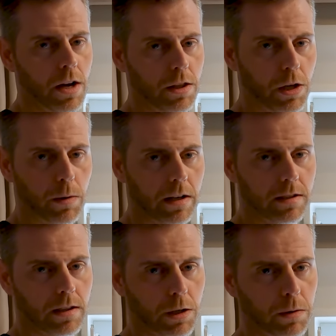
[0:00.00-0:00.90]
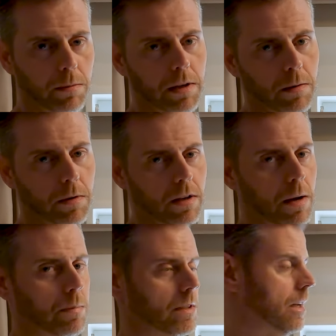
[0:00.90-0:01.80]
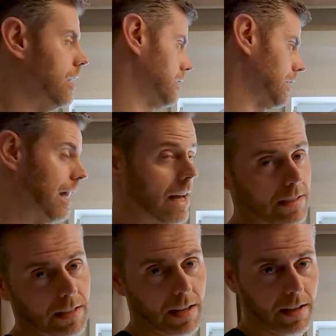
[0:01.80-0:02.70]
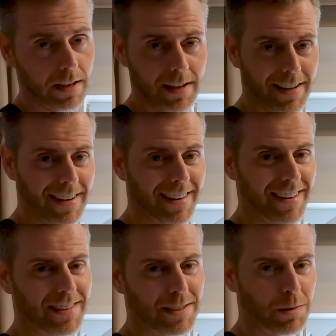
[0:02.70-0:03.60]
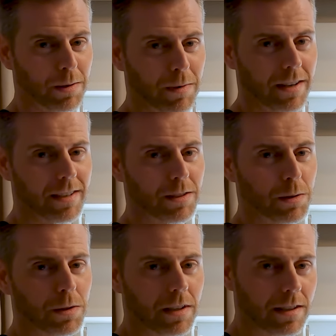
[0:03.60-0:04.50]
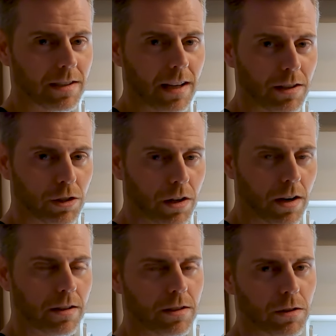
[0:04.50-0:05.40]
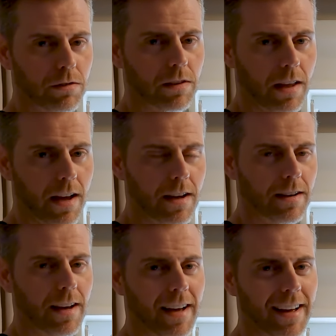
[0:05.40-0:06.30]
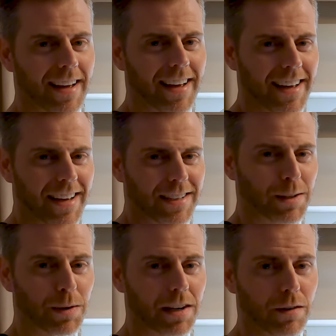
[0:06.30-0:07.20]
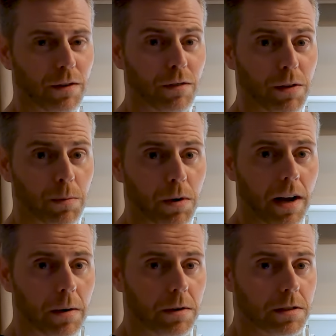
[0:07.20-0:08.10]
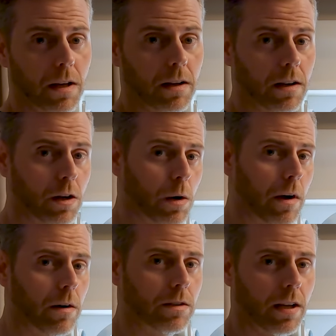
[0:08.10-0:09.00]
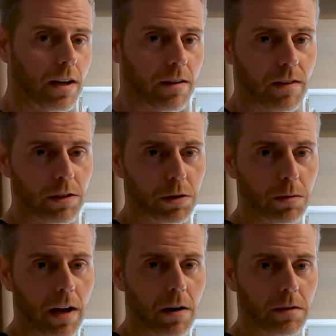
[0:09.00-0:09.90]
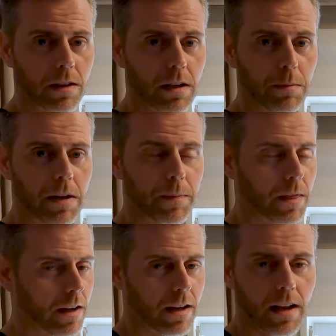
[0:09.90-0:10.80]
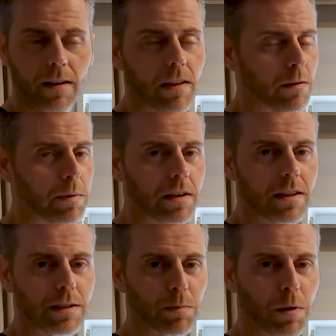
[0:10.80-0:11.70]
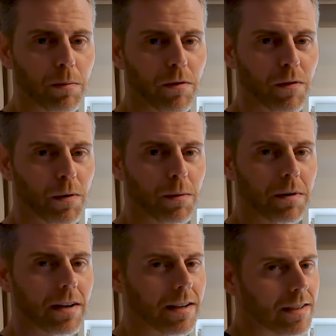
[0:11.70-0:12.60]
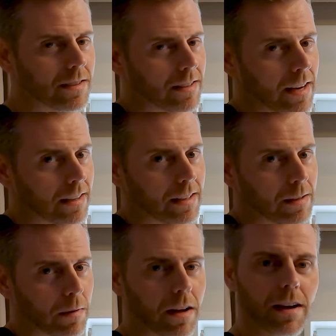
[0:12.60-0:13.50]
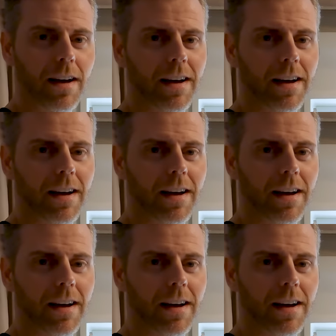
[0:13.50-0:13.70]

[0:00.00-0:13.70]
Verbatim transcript: the US and the Caribbean and whatnot. But today is the last day uh, on this North American tour in St. John's, Newfoundland. So we're here for a few more hours, so I'm going to go out, uh, venture around a little bit. Again, I've never been to this port before, but it is technically my,